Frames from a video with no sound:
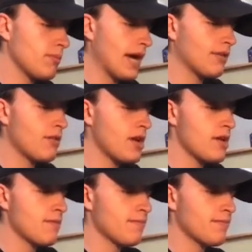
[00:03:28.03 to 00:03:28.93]
Back
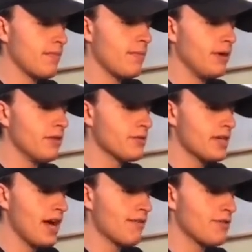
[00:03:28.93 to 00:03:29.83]
three. I'm gonna lose
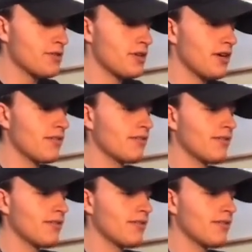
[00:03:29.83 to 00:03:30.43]
count for sure.